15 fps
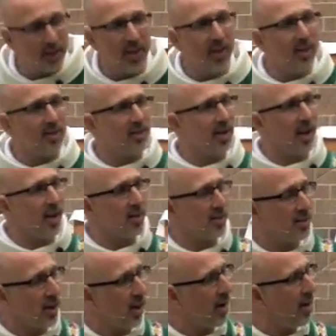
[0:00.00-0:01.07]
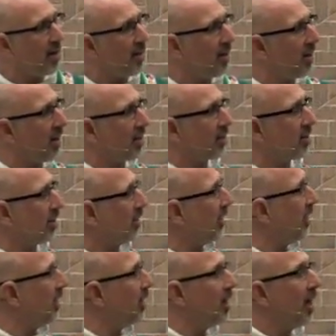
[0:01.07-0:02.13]
neat and tidy and
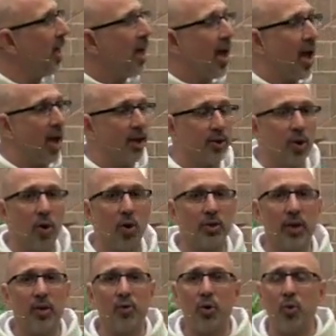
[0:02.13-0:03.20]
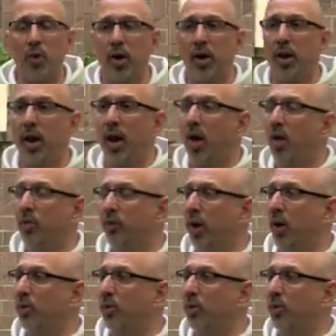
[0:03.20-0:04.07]
clean and told everyone else